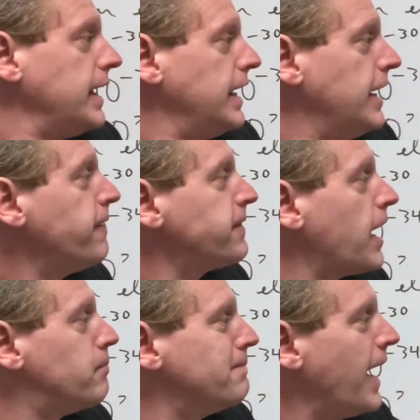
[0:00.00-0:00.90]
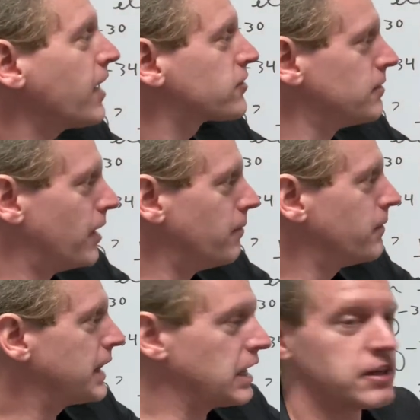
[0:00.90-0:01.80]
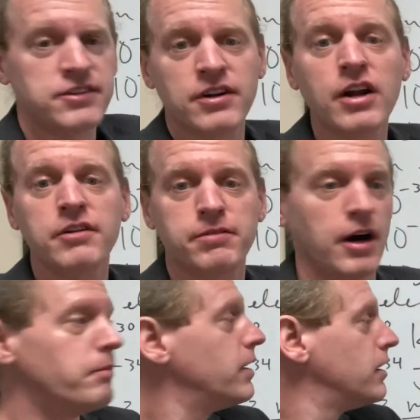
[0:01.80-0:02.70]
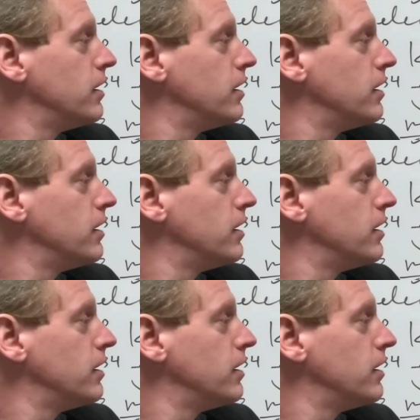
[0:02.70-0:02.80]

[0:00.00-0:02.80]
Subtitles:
if that maximum that it started from